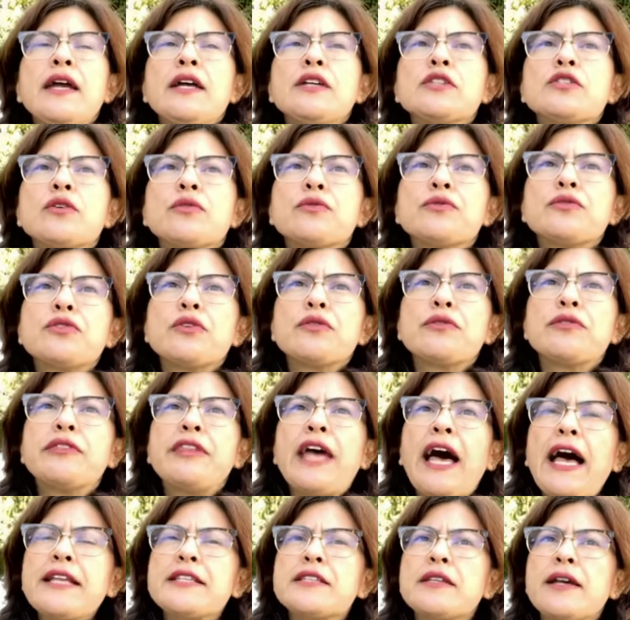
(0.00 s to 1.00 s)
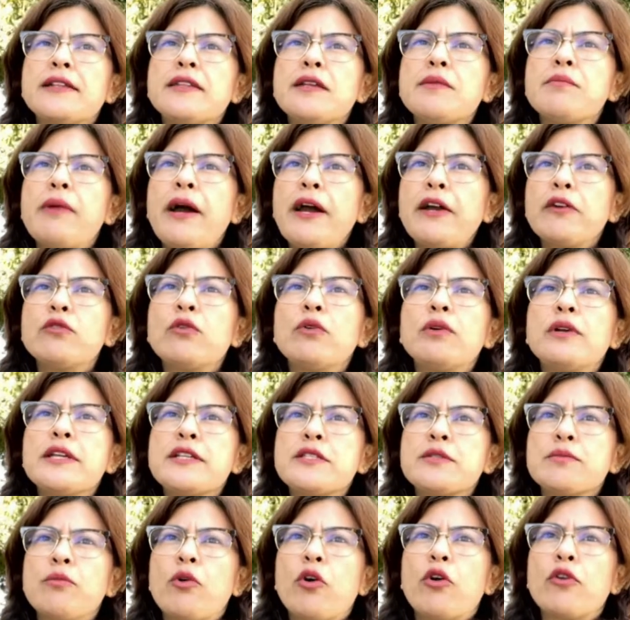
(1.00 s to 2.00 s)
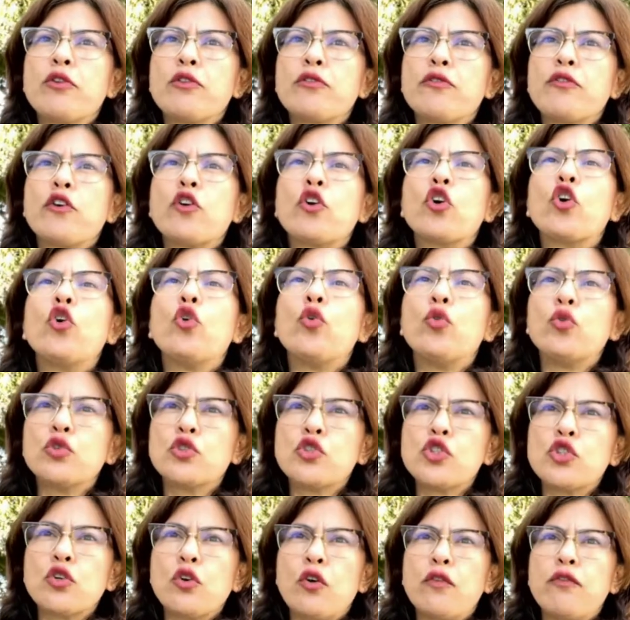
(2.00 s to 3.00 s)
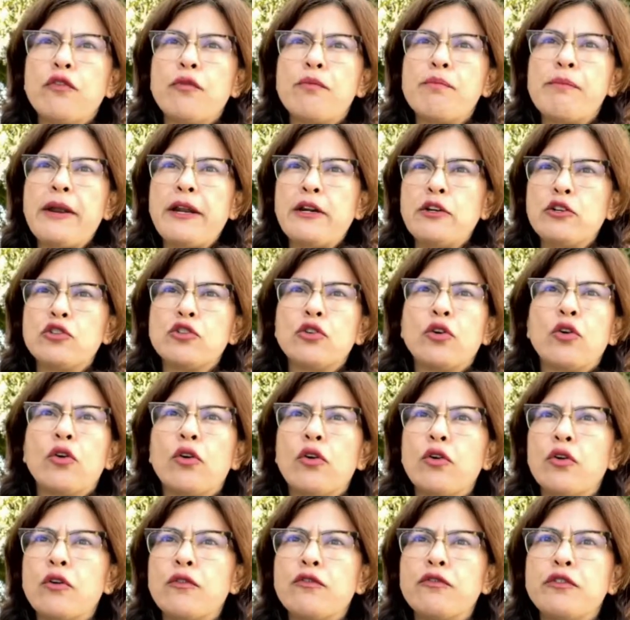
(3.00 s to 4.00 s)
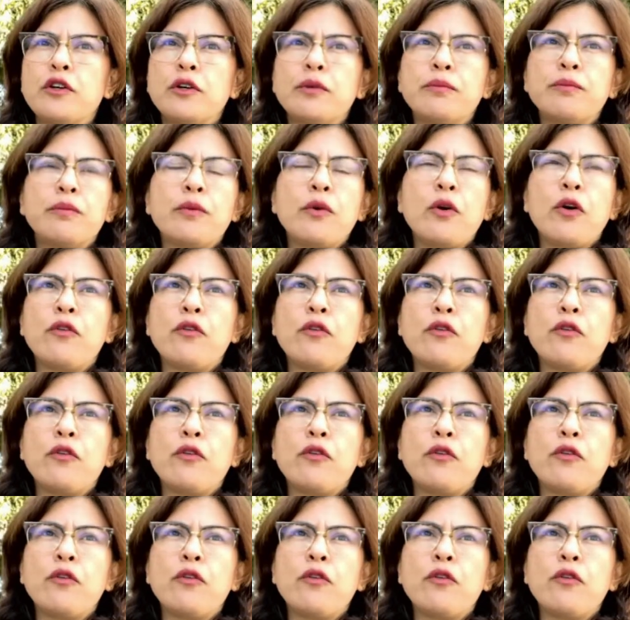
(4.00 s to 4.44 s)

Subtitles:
So that's, I think, my role is more of a coach, of a mentor, of a